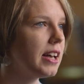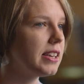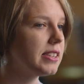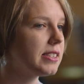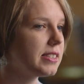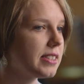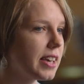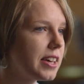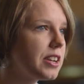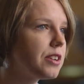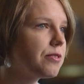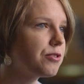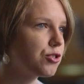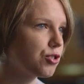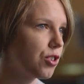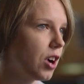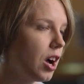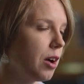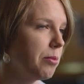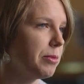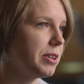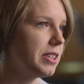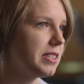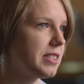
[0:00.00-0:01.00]
set of
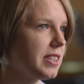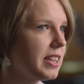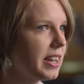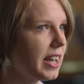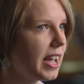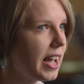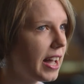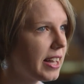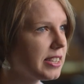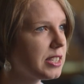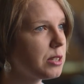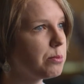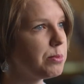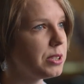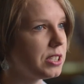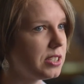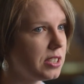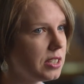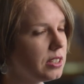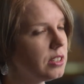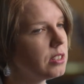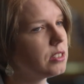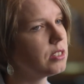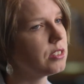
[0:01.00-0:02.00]
traumas that has a
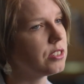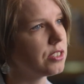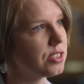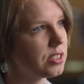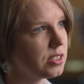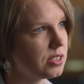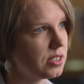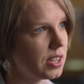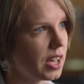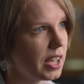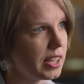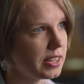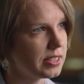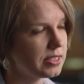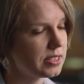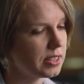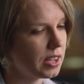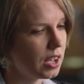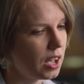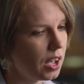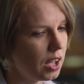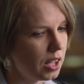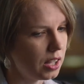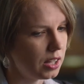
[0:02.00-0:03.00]
particular set
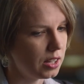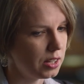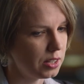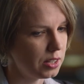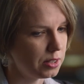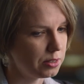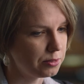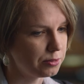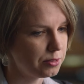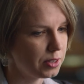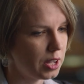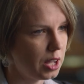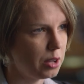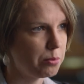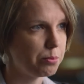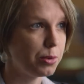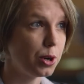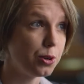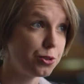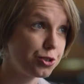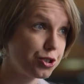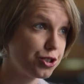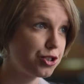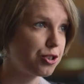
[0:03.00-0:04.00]
of
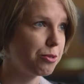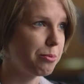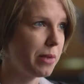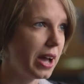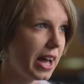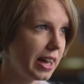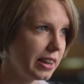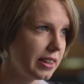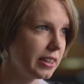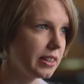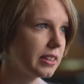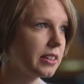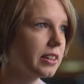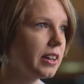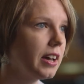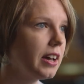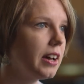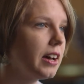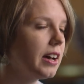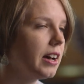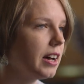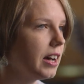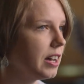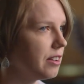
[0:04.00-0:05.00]
post-traumatic
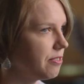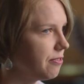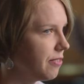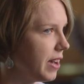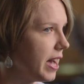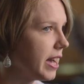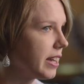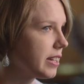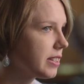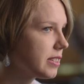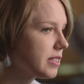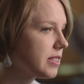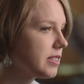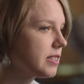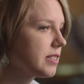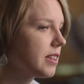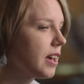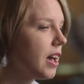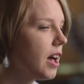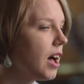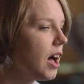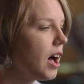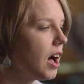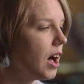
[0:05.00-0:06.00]
effects.
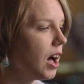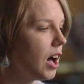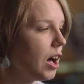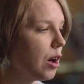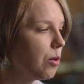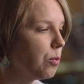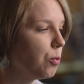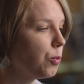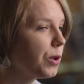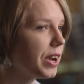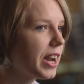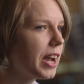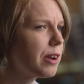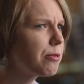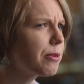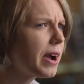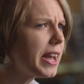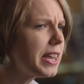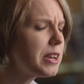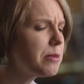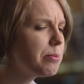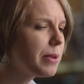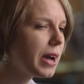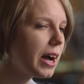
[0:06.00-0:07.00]
When I
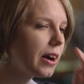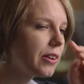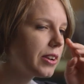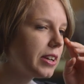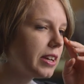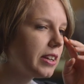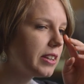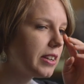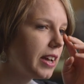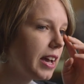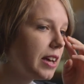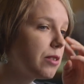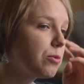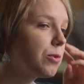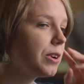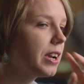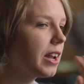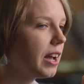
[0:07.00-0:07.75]
write about it and when